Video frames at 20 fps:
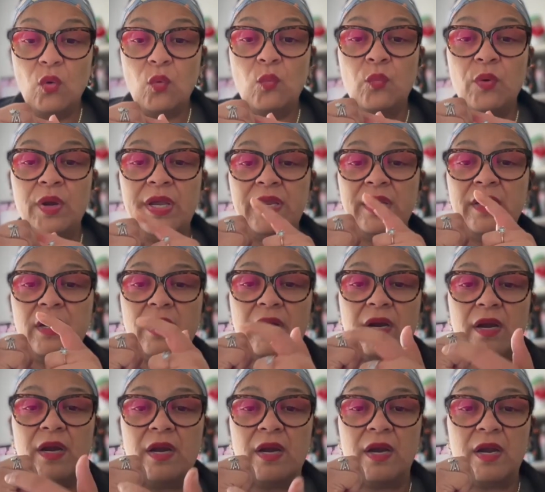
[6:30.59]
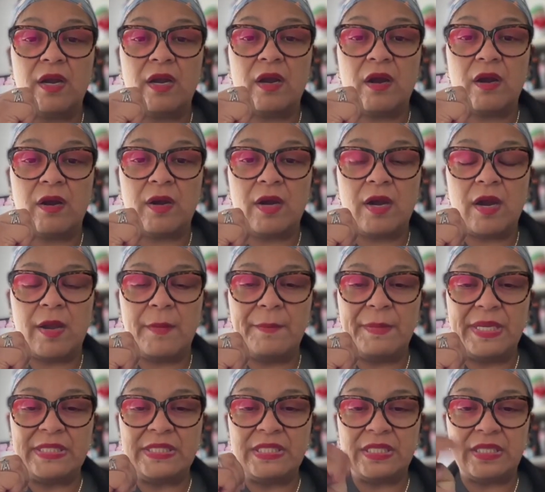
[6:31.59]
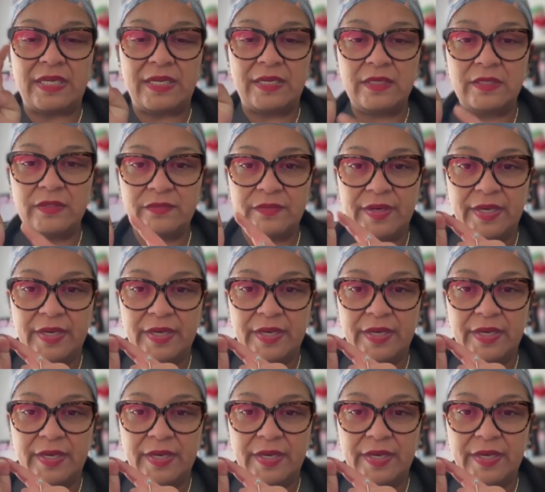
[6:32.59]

When our amygdala,